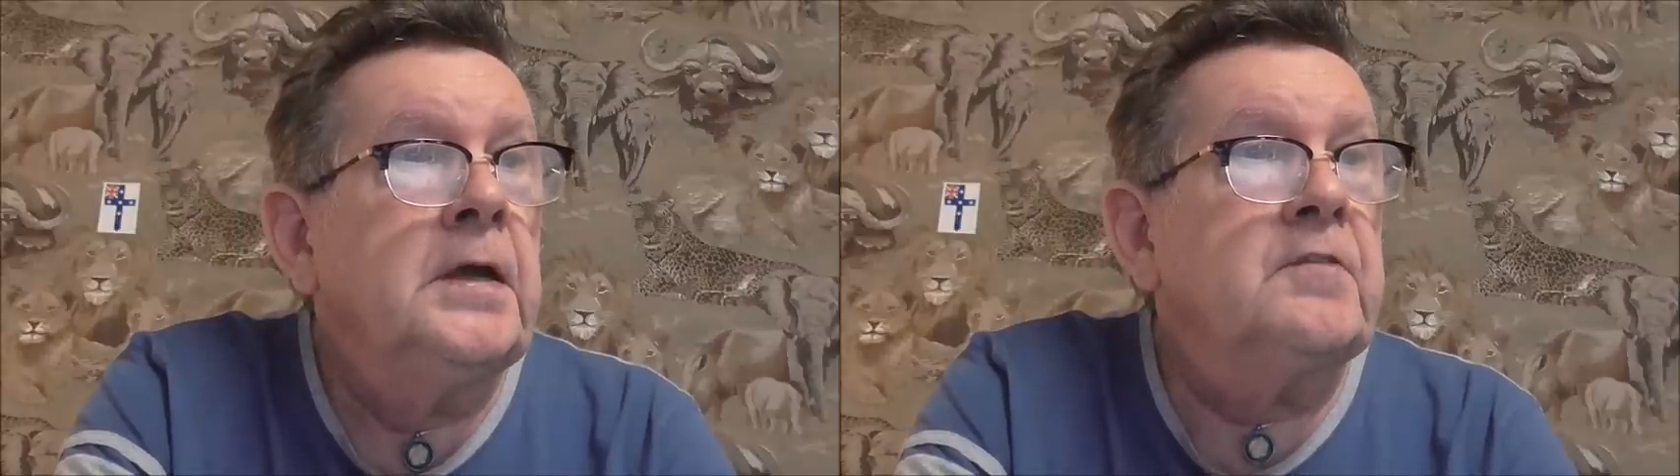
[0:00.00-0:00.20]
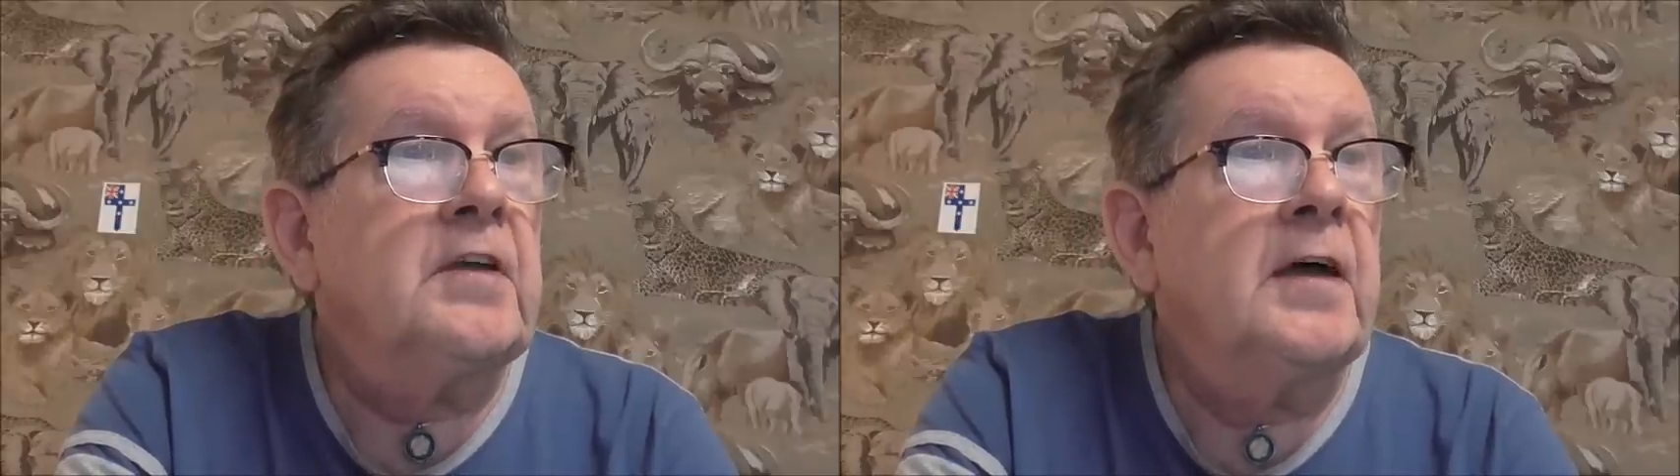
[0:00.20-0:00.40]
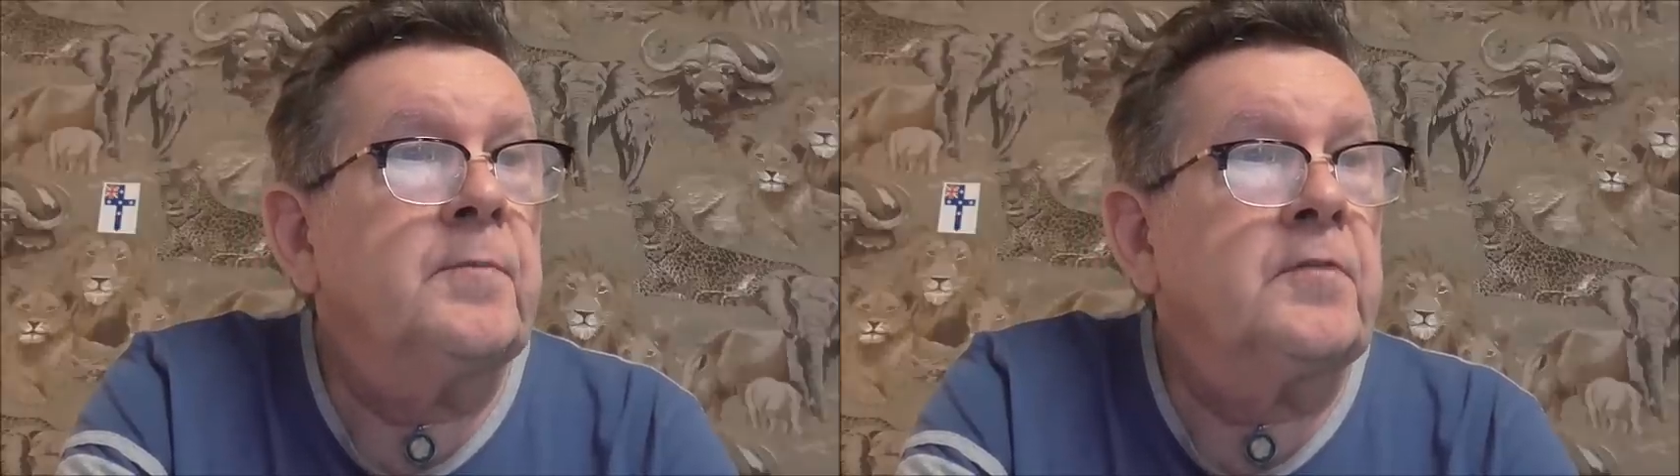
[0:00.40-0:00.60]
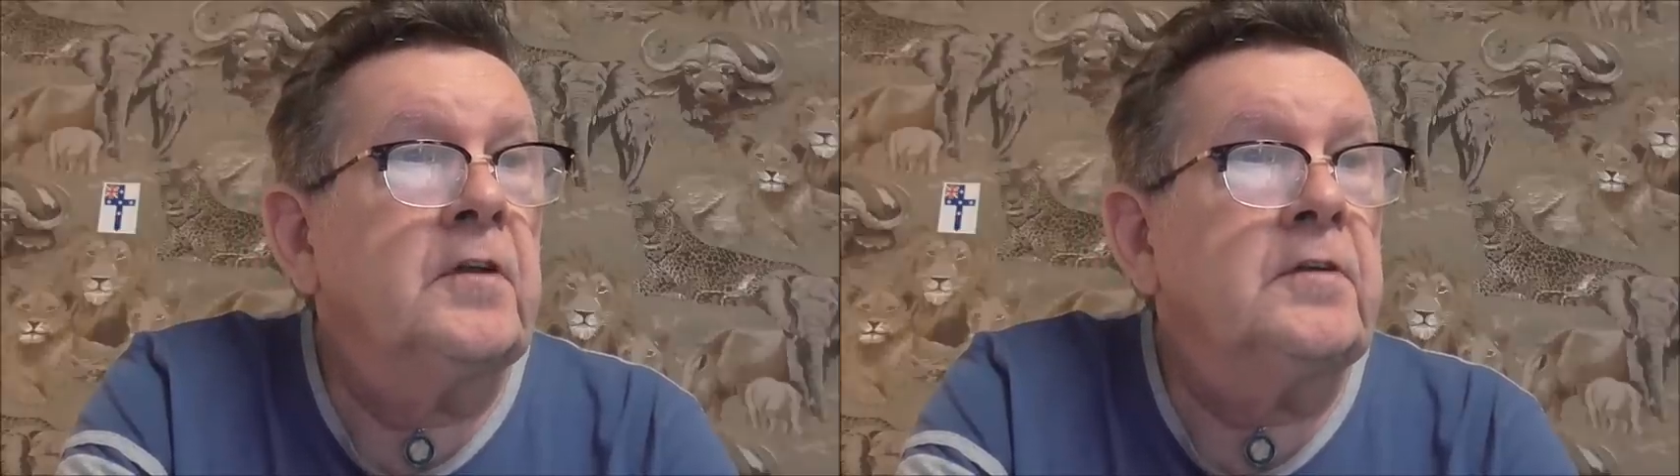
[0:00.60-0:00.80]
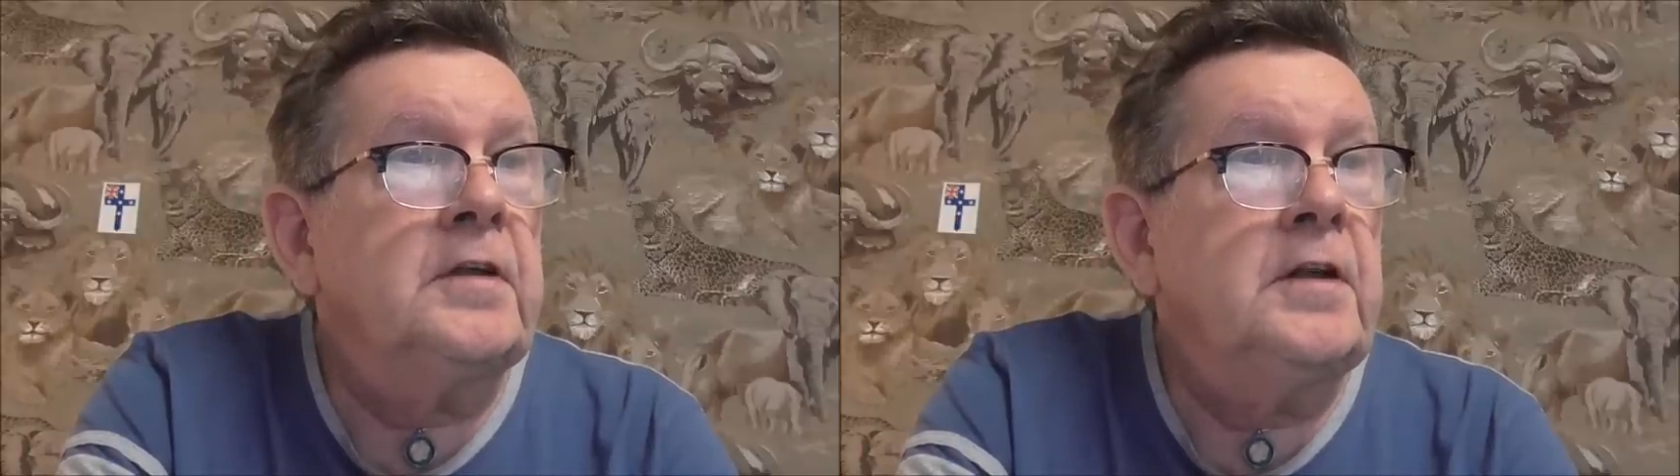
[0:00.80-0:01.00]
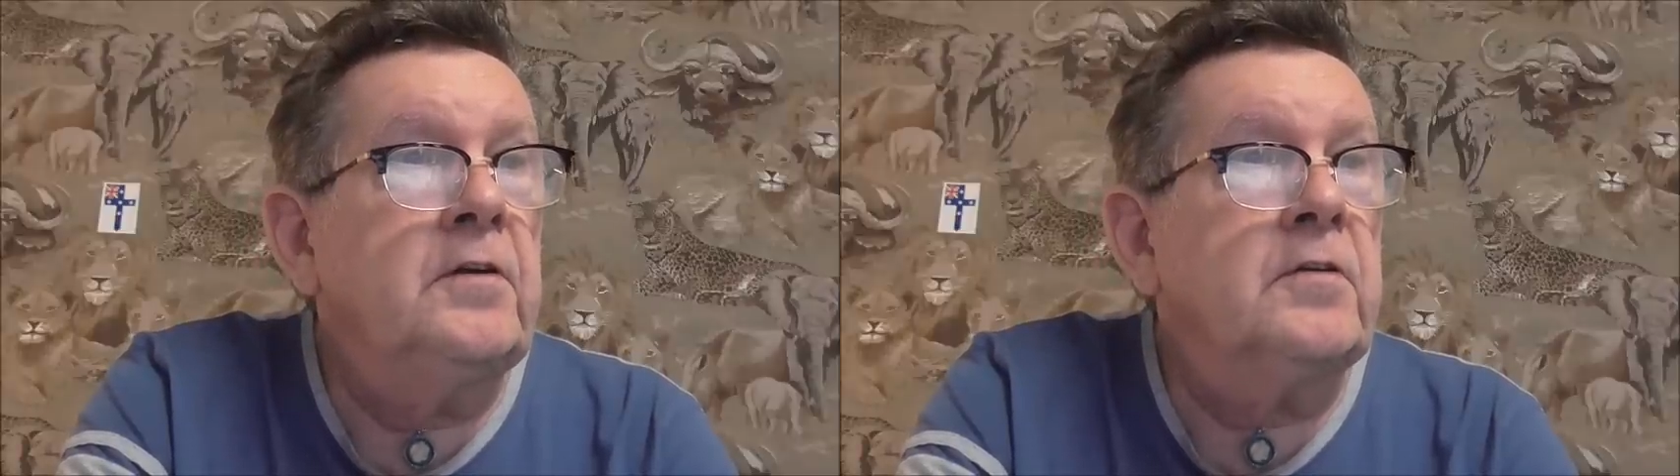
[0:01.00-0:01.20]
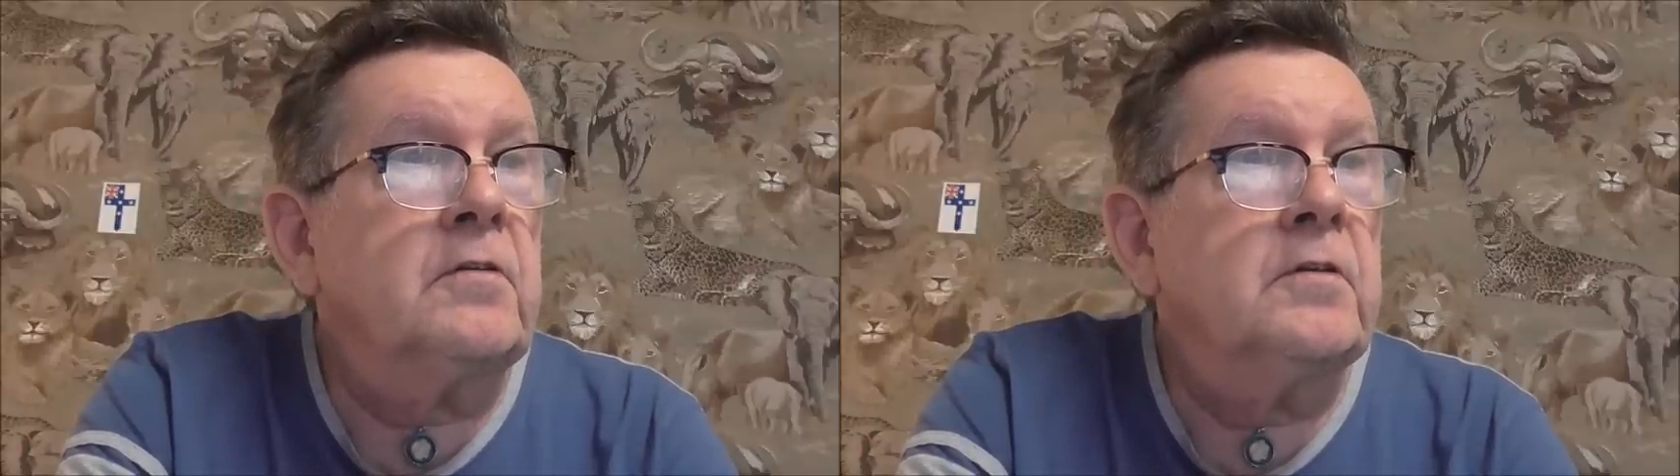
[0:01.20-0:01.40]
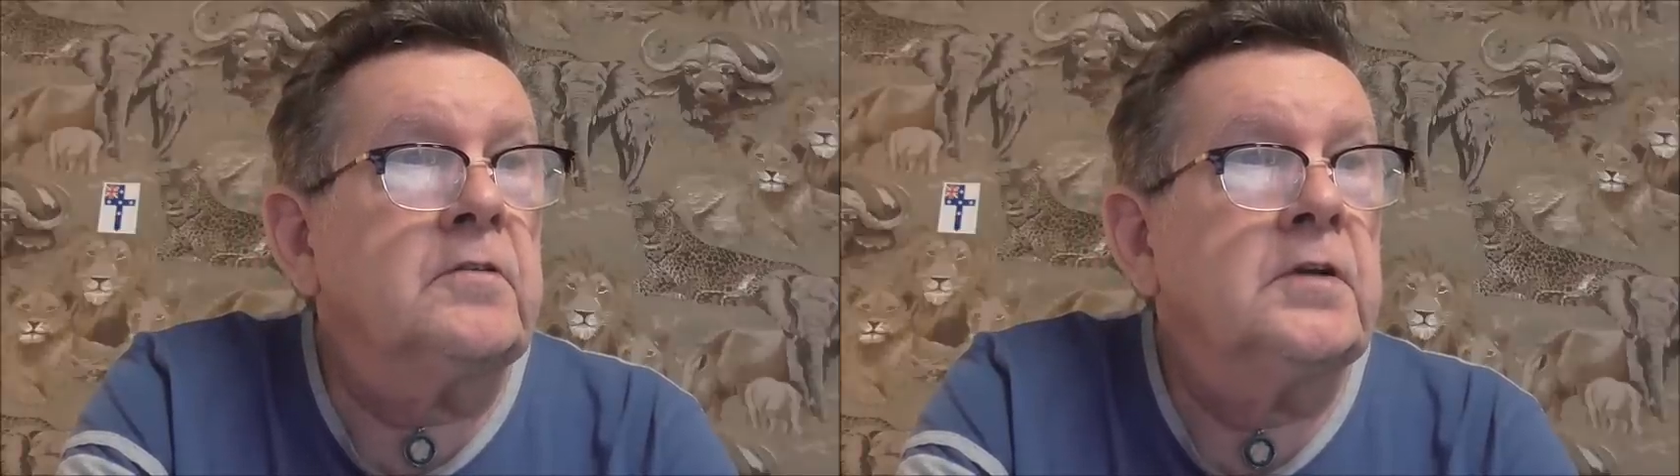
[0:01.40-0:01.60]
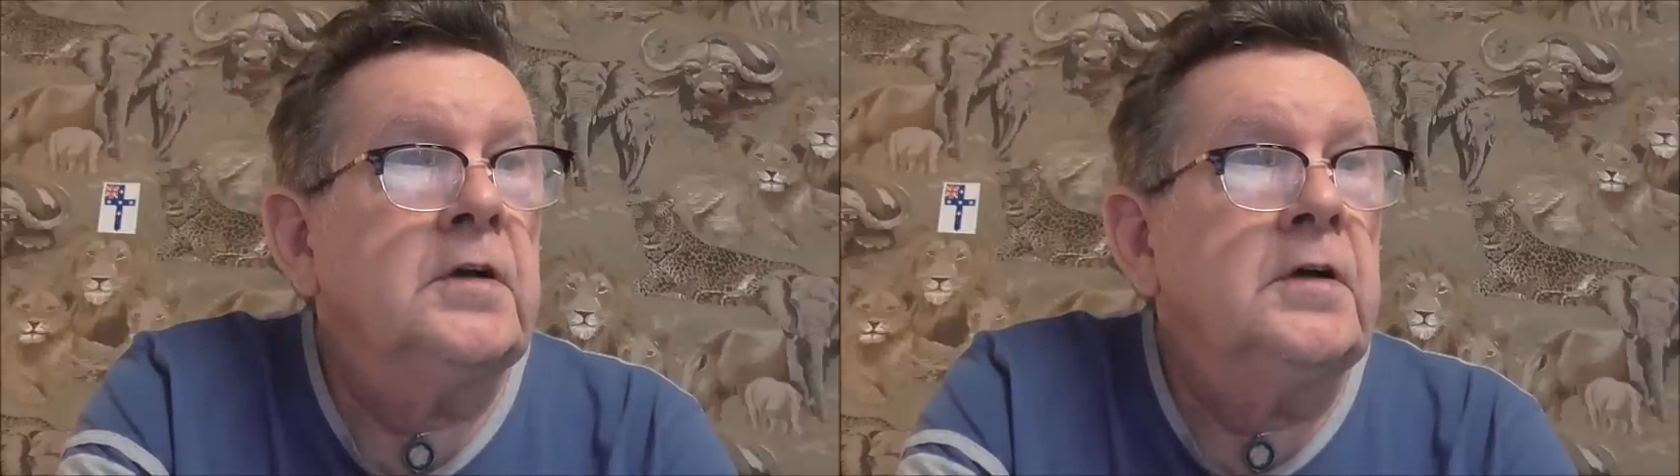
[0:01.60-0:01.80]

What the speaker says: It's absolutely ludicrous.